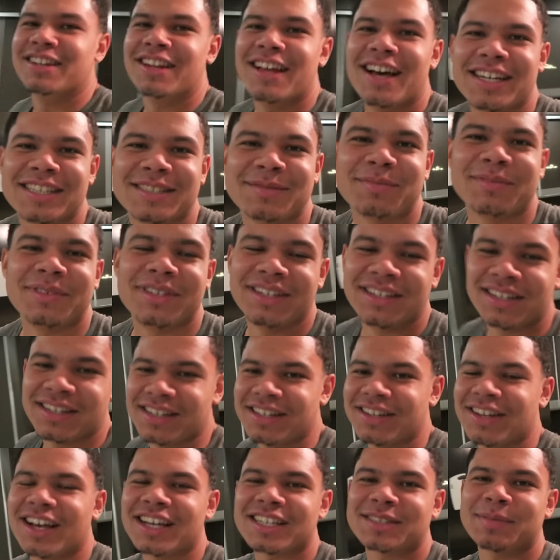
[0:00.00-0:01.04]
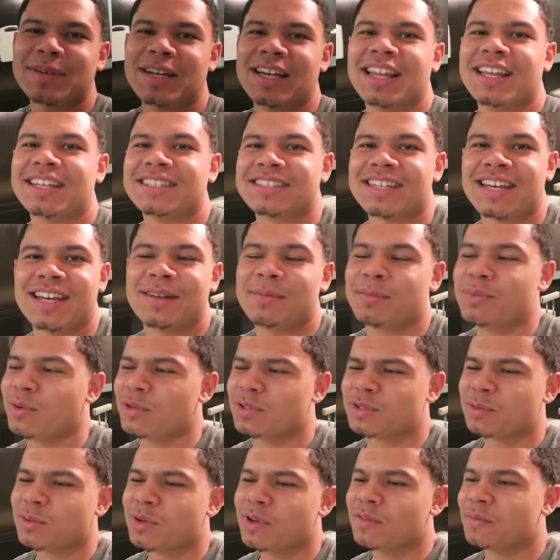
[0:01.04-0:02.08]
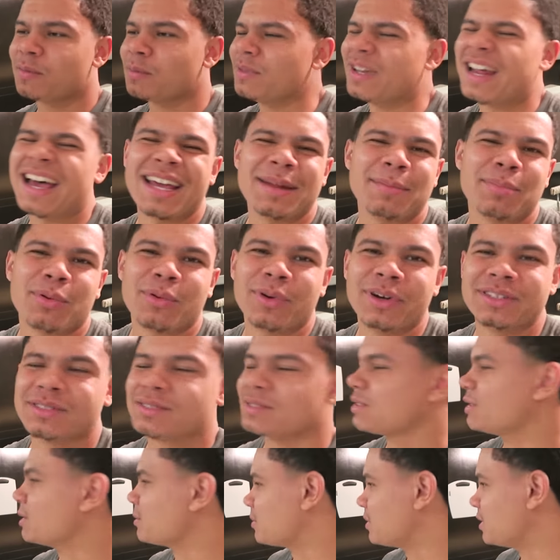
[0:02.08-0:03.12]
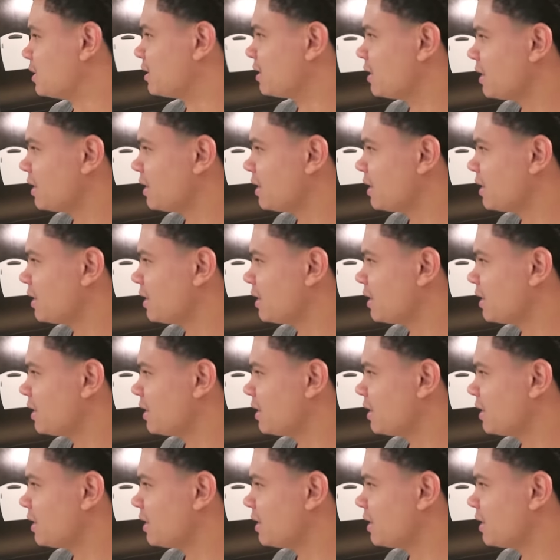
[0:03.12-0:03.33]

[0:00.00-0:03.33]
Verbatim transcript: He lost, he lost by like 10 or 12, 9 points or something.